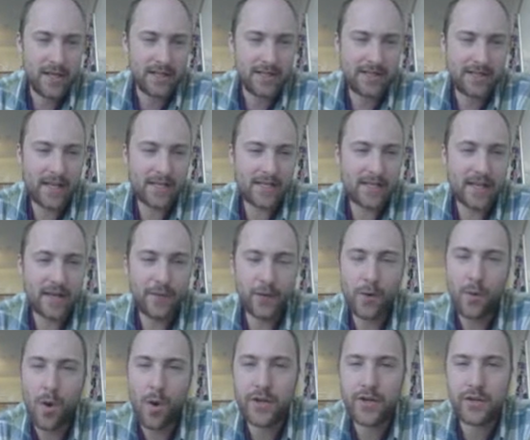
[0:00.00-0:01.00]
It says that if
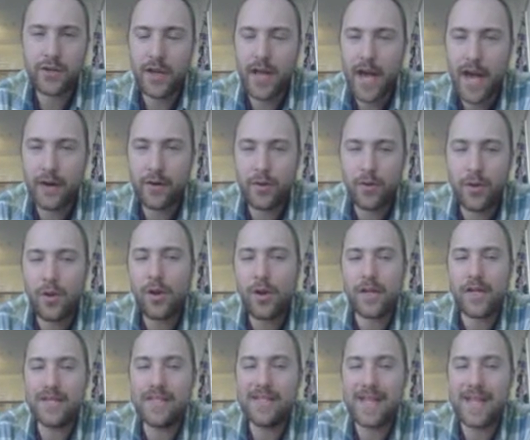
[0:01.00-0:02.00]
a
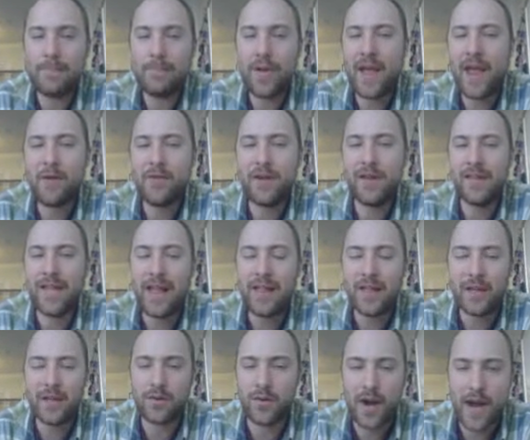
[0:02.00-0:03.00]
quadrilateral is a
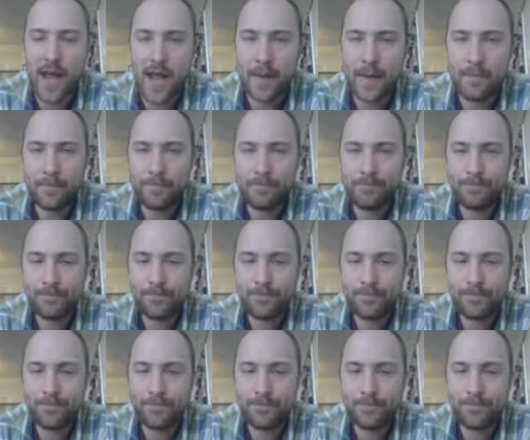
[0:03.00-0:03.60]
parallelogram,